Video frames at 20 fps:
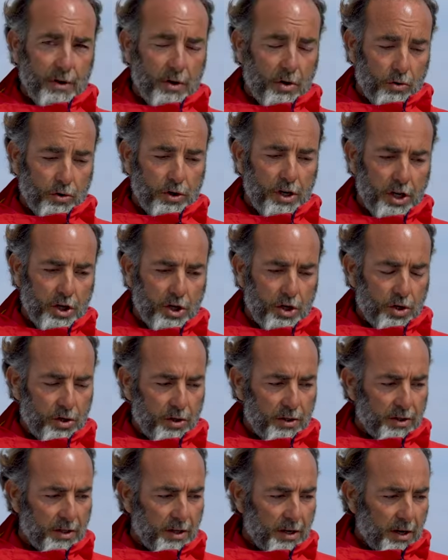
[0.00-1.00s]
uh,
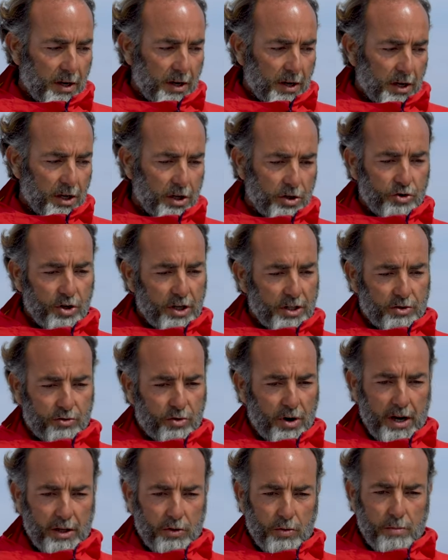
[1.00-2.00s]
conditions. Uh, just
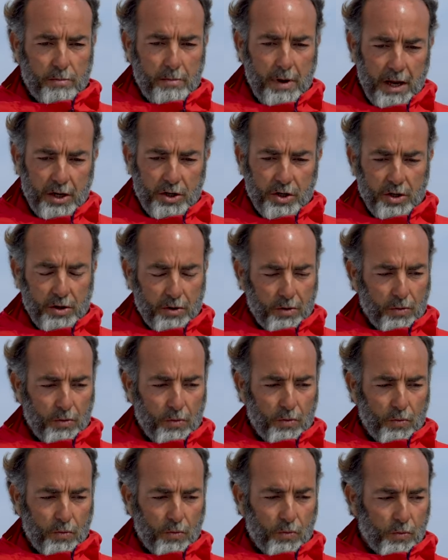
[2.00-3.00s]
try to imagine
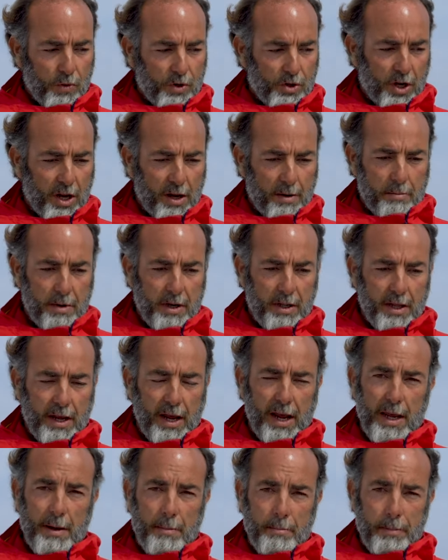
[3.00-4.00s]
which can be
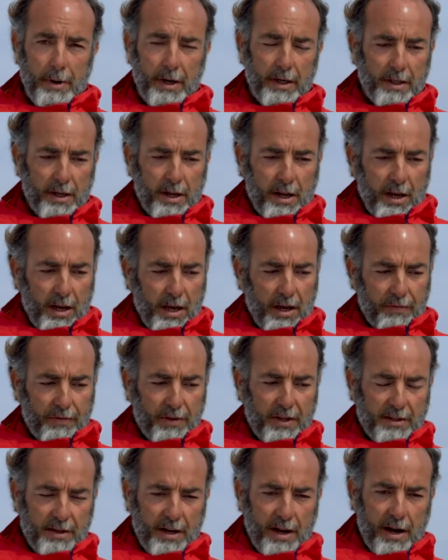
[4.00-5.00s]
the impact if
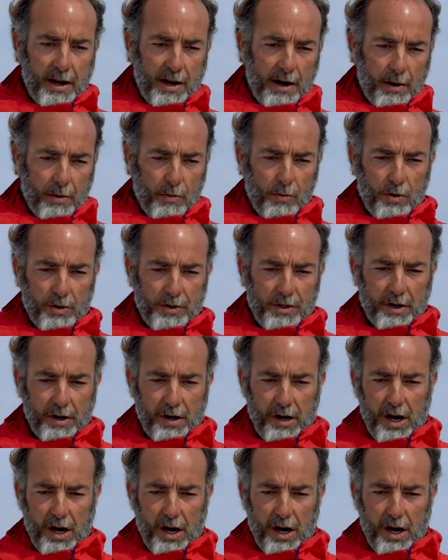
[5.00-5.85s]
this area was a